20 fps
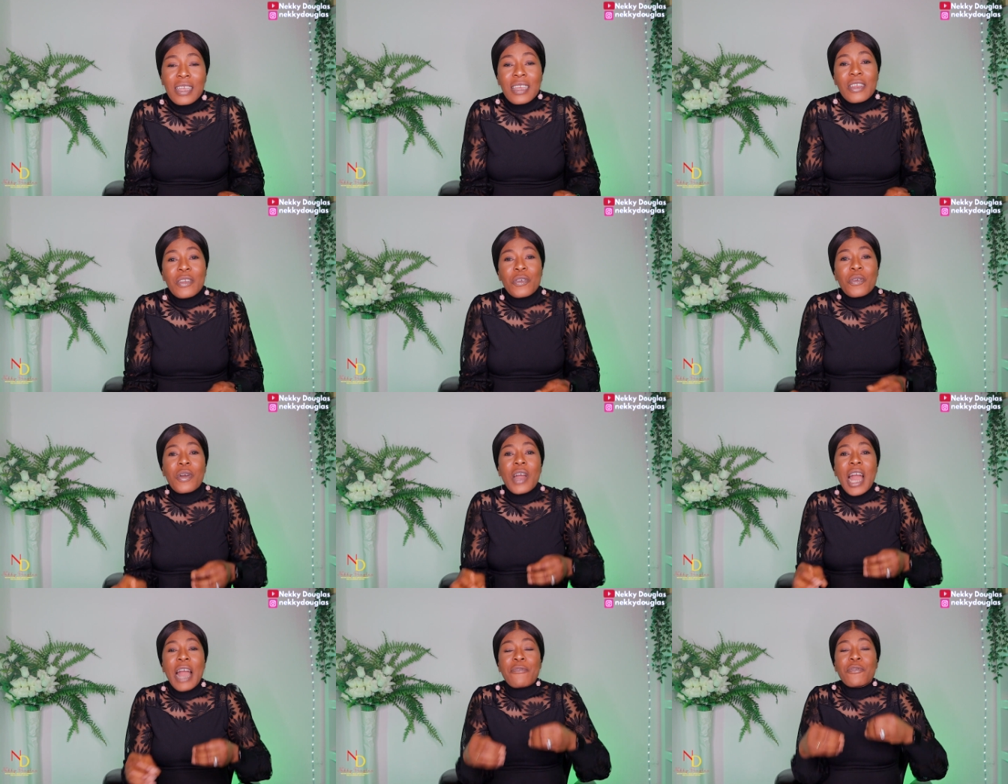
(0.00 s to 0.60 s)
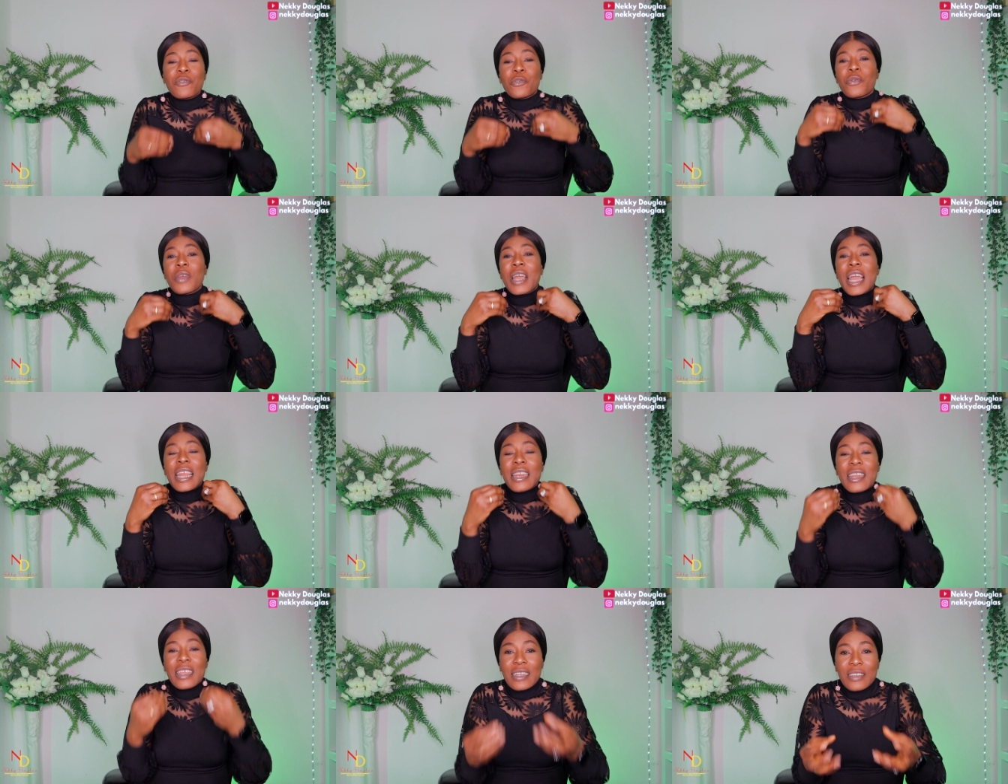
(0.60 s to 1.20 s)
You have to
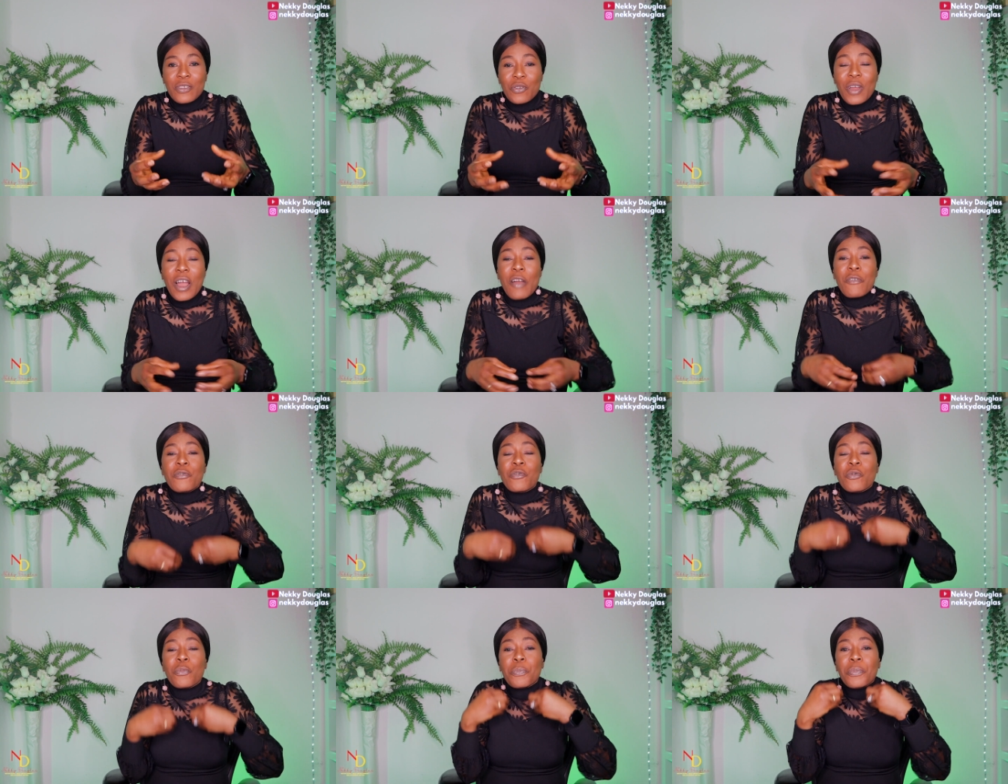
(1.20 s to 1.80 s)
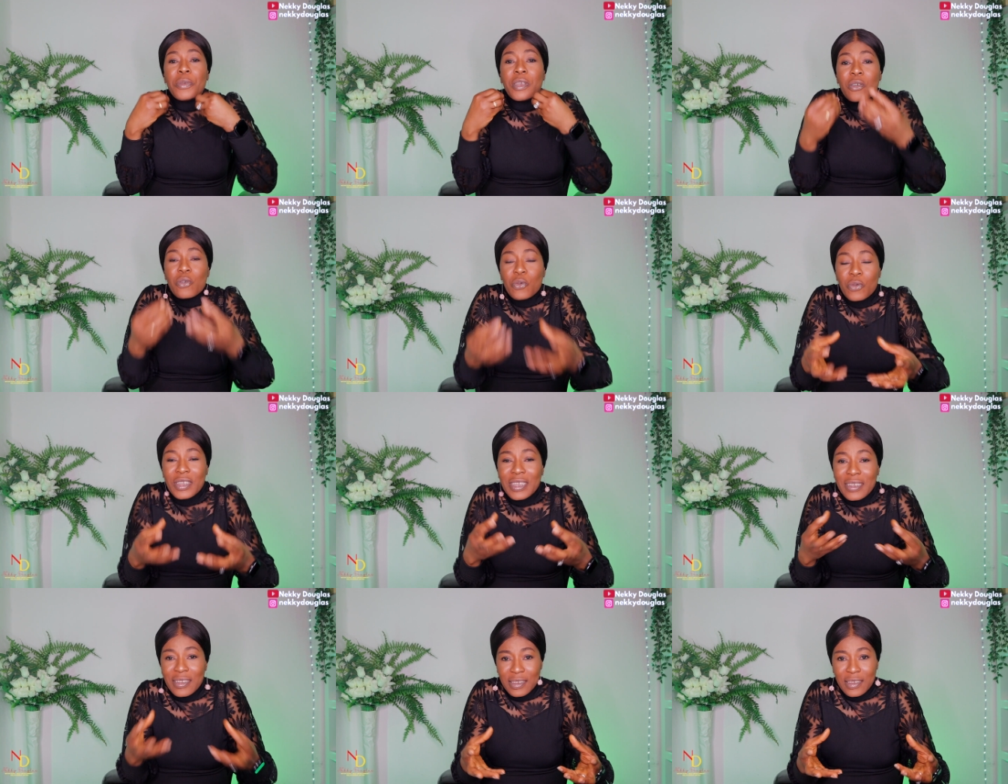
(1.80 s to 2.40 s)
earn it. You have to
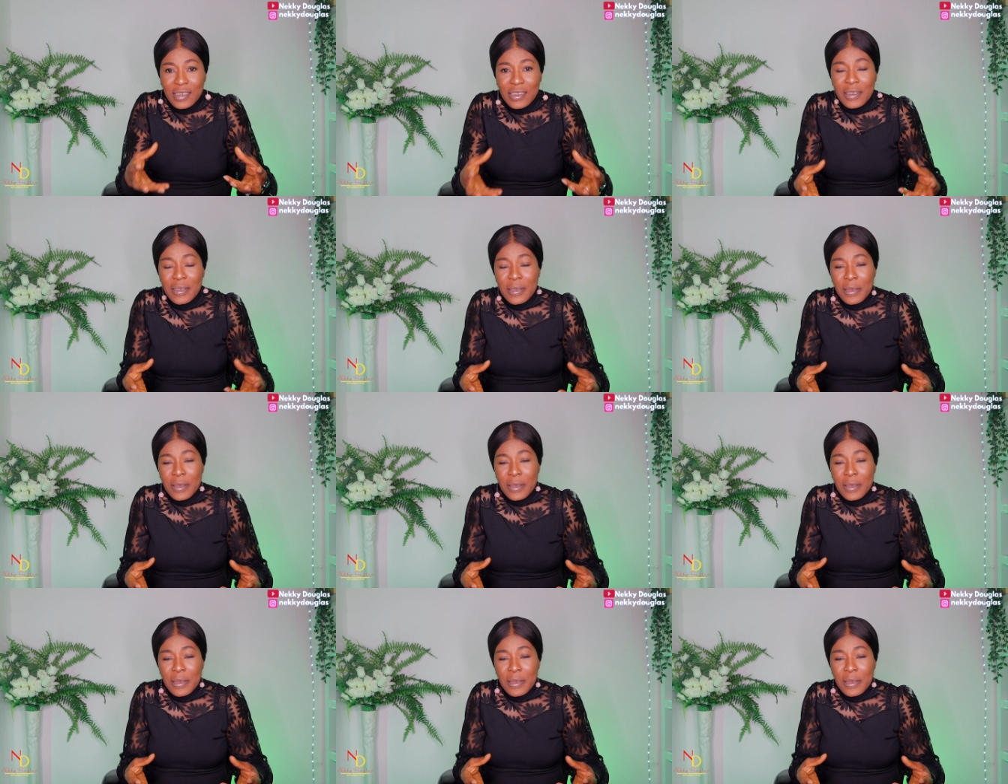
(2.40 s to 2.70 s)
build it.